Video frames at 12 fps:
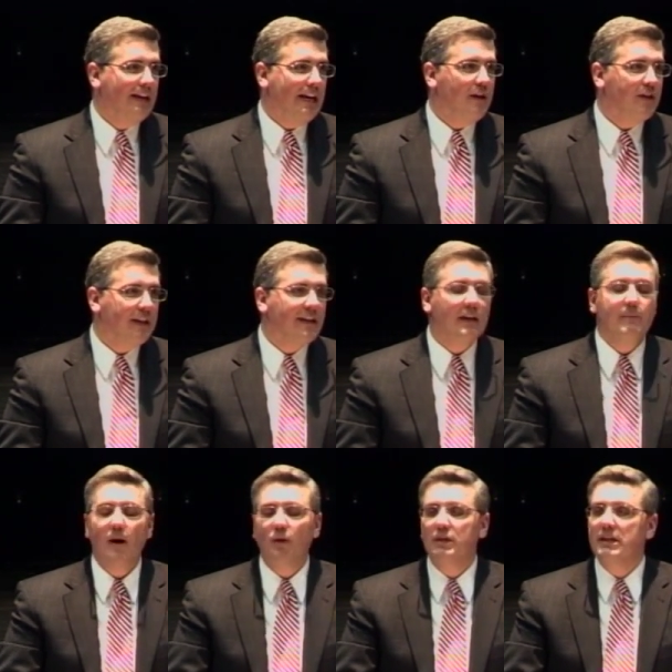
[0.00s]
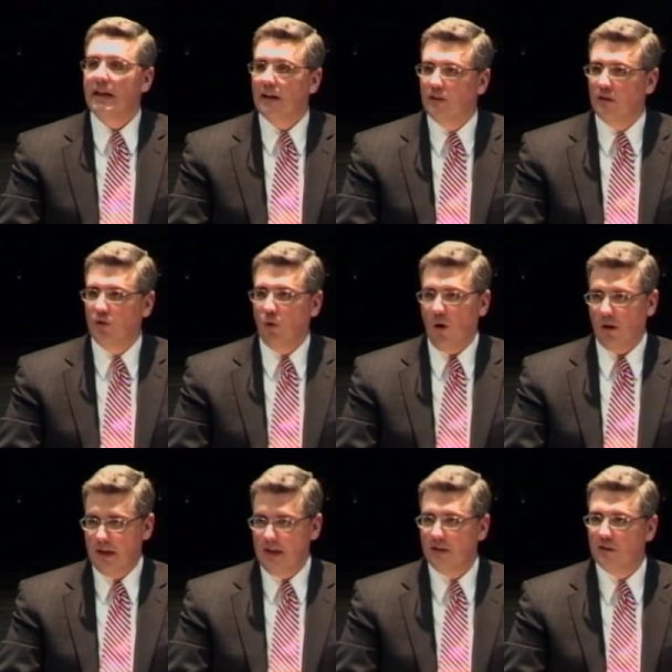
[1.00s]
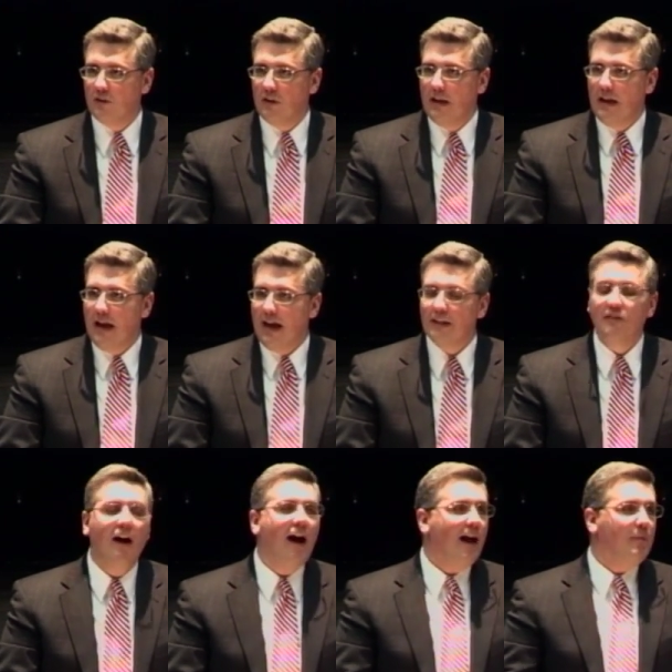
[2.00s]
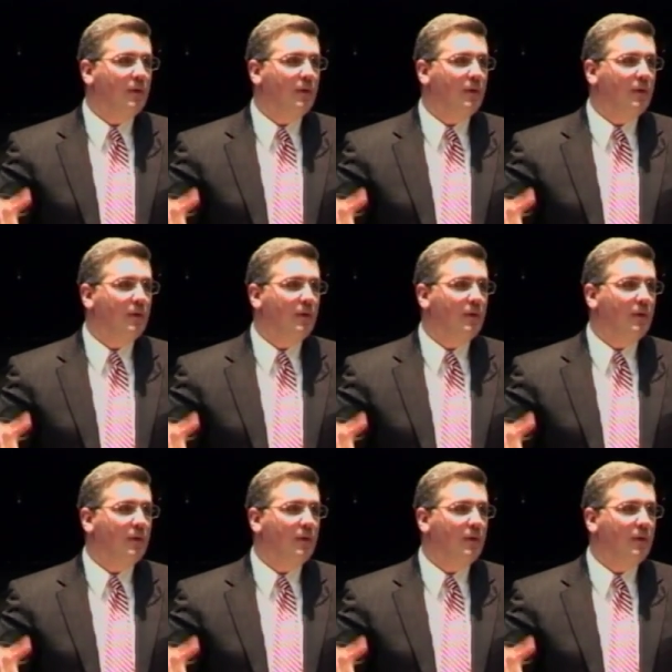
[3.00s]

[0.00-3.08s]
in thinking about connecting to our kids at a time when